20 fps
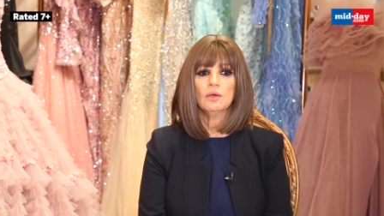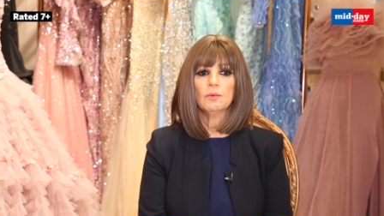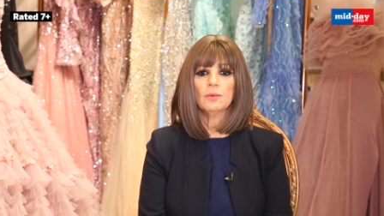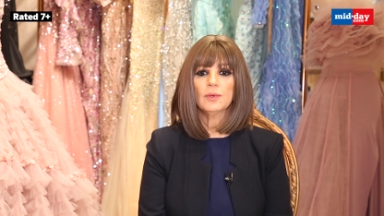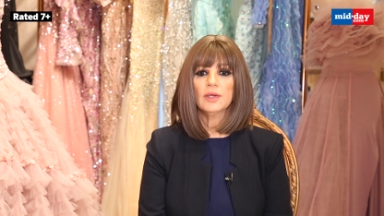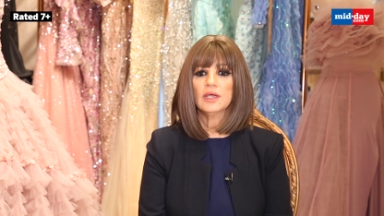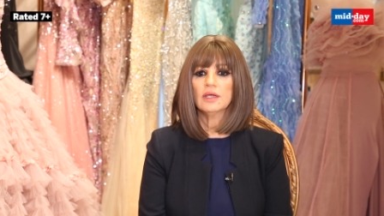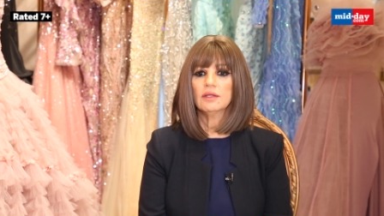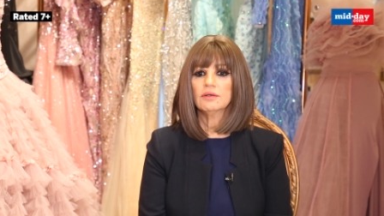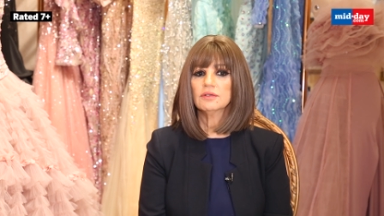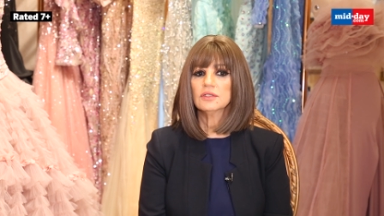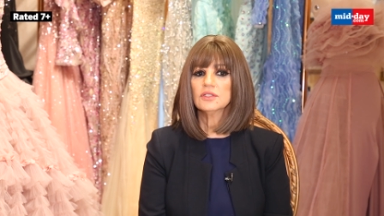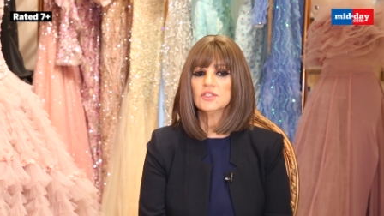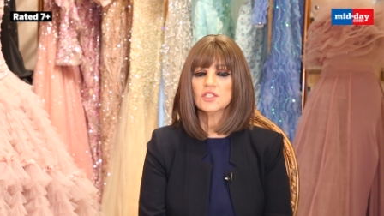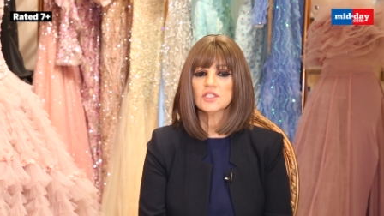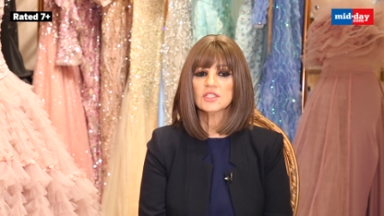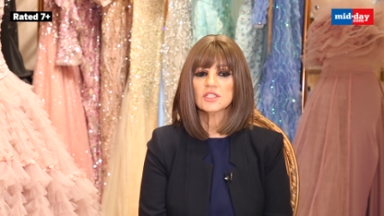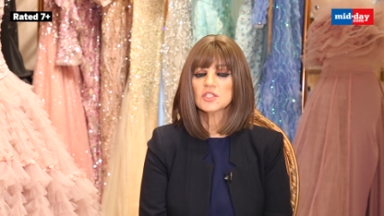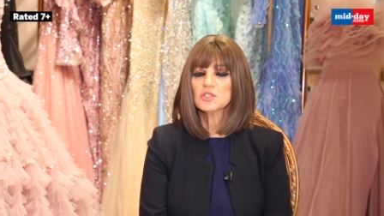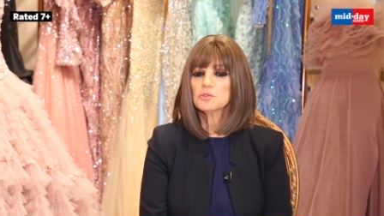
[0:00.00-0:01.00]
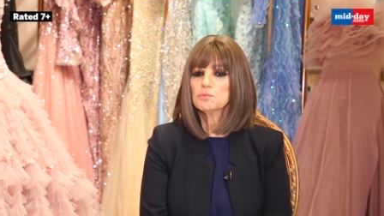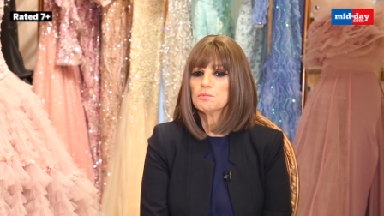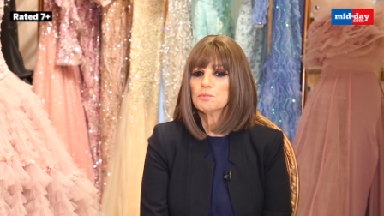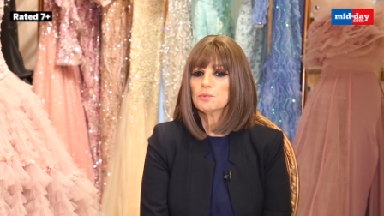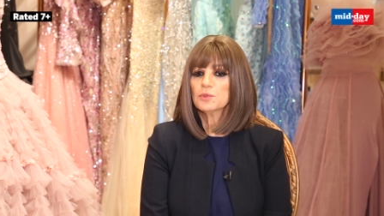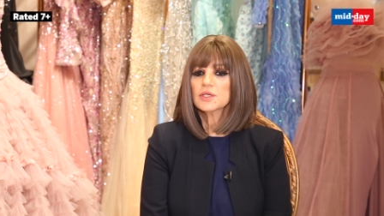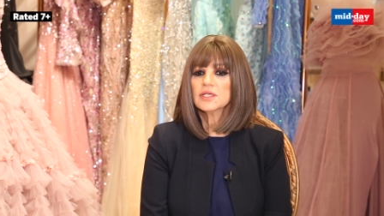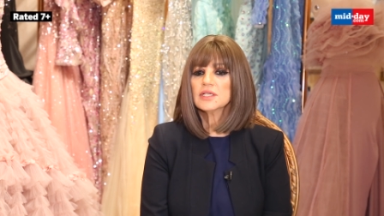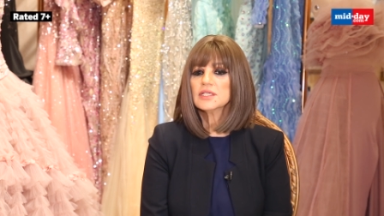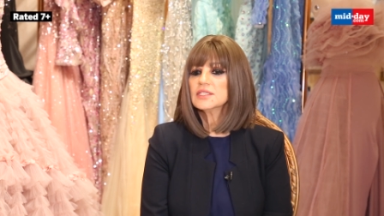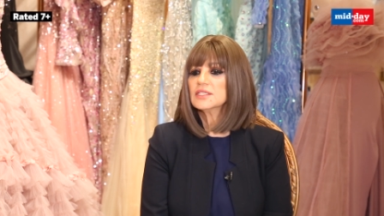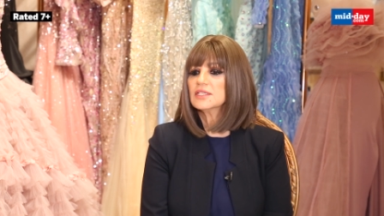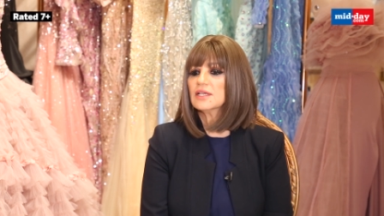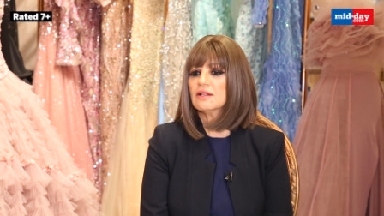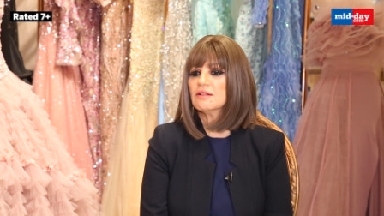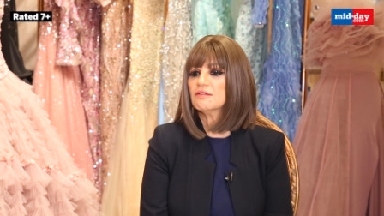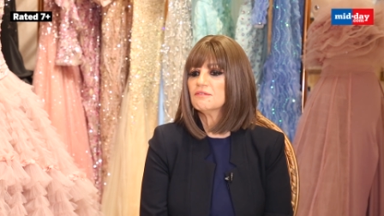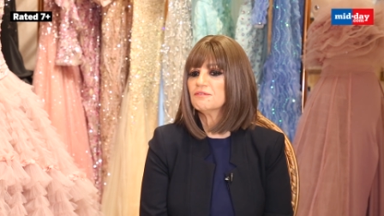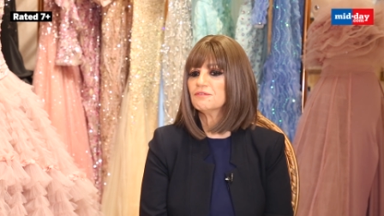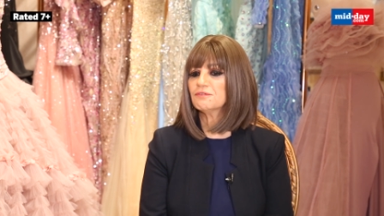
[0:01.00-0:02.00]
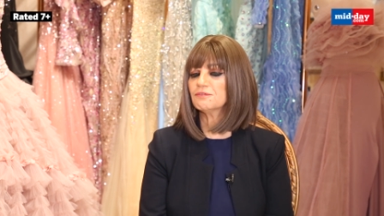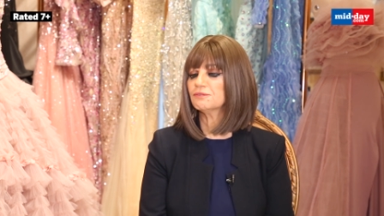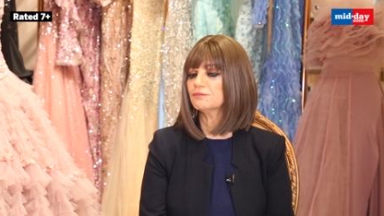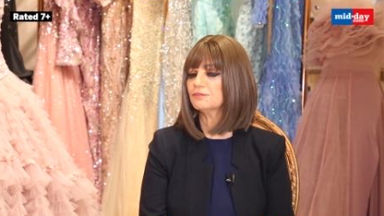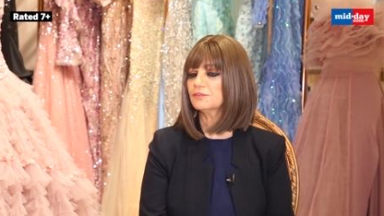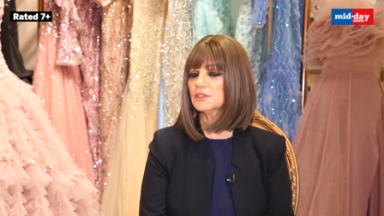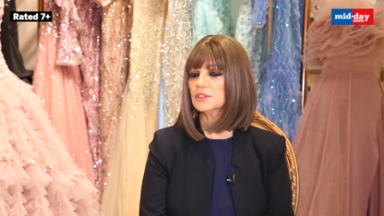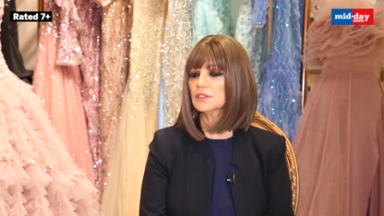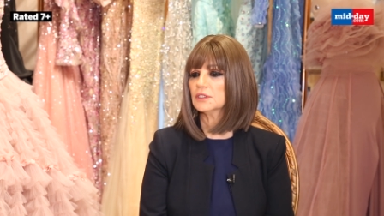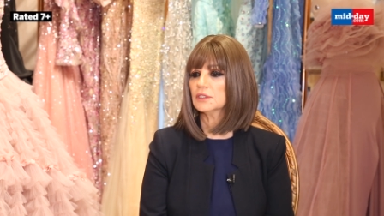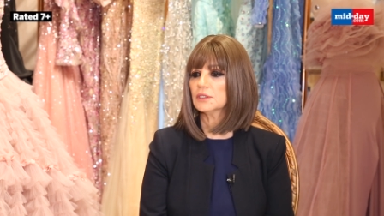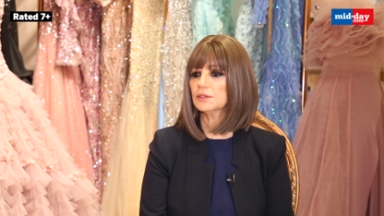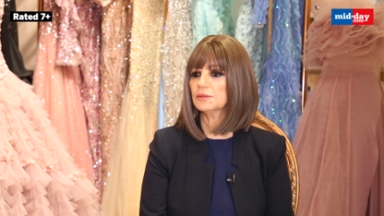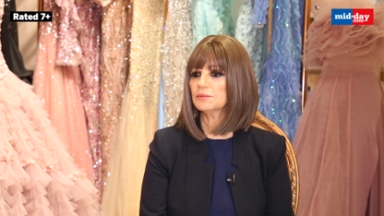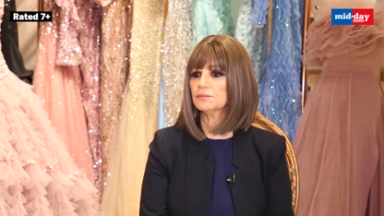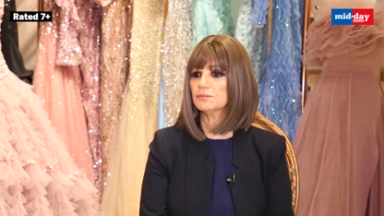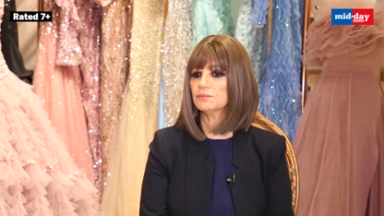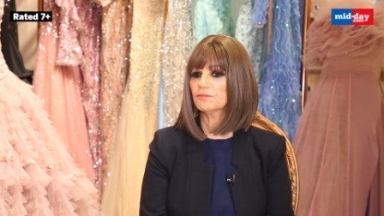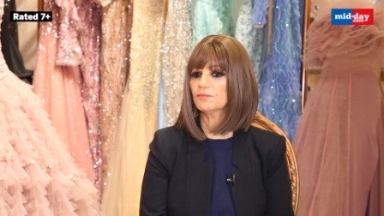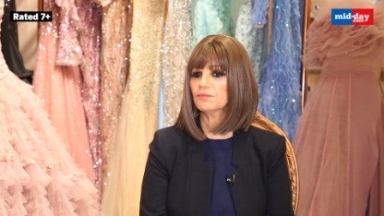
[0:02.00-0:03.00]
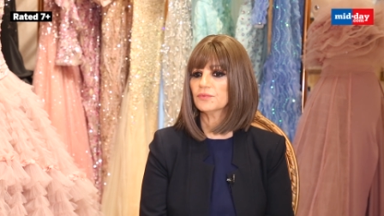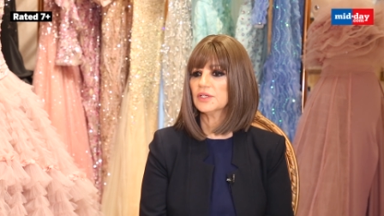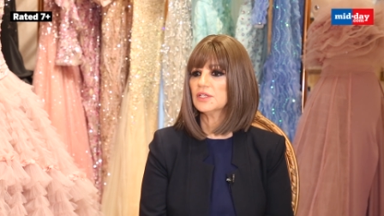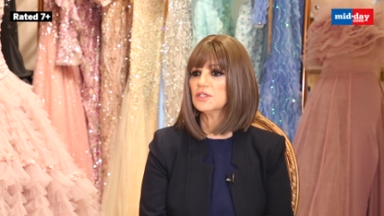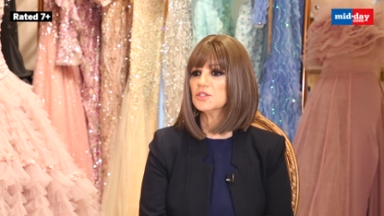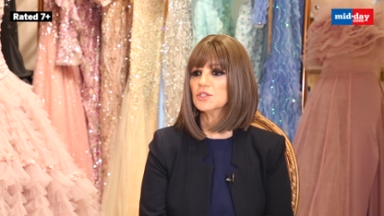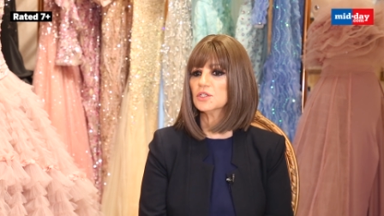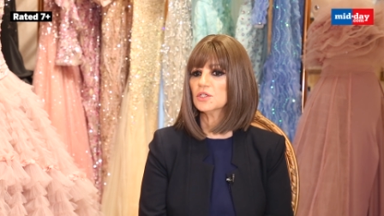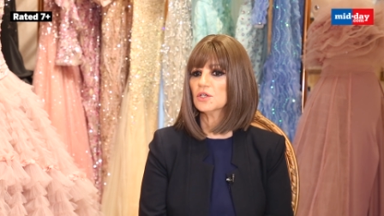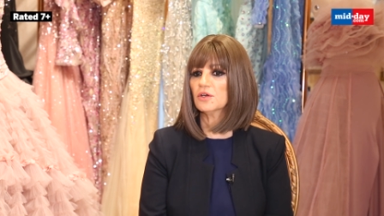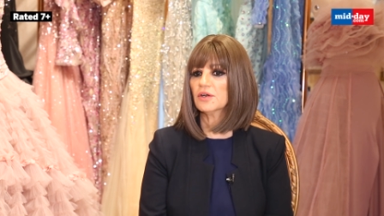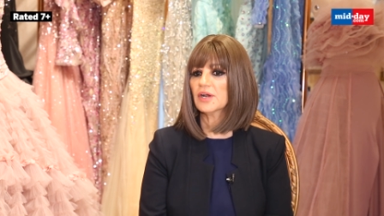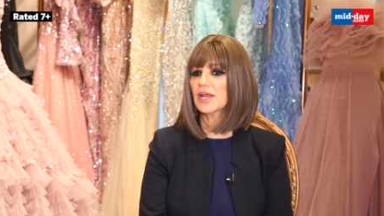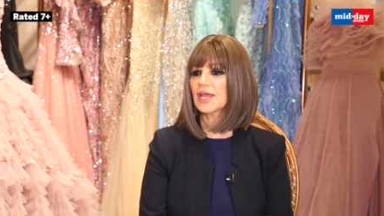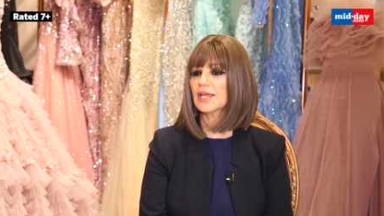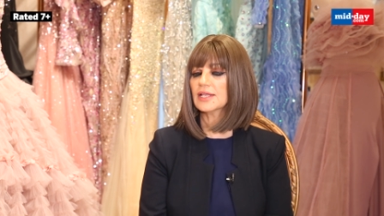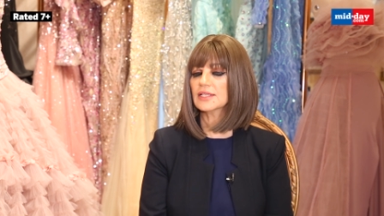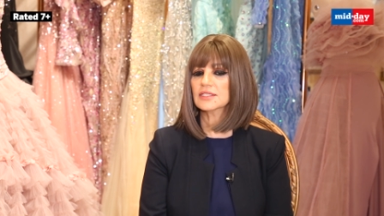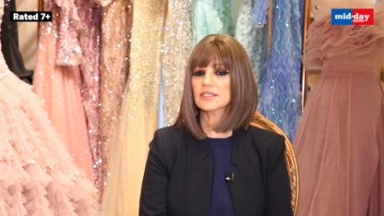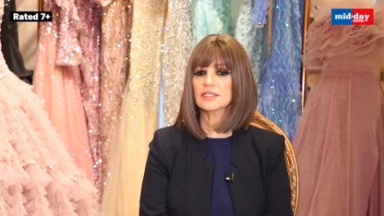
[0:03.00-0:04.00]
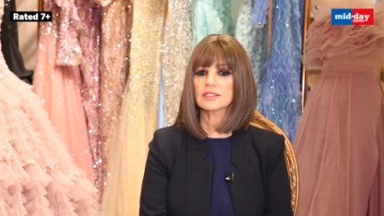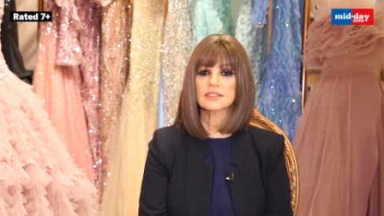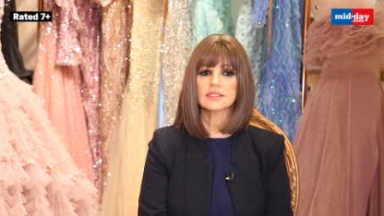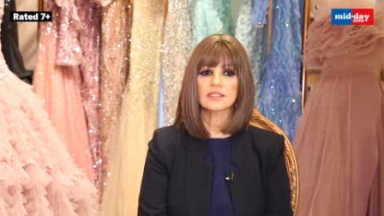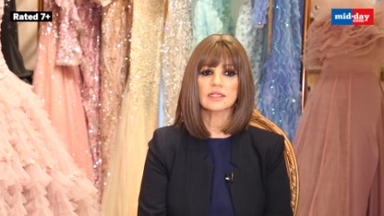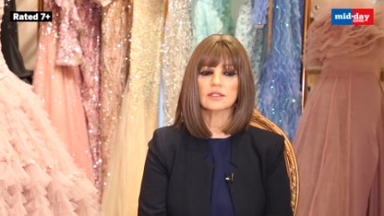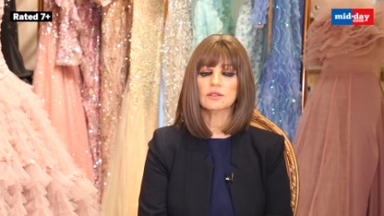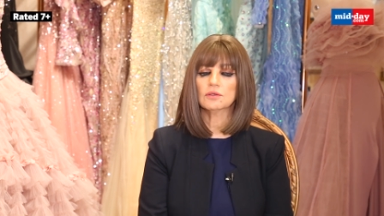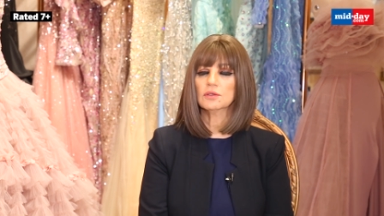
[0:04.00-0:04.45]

where she just put herself uh, into your hands and said,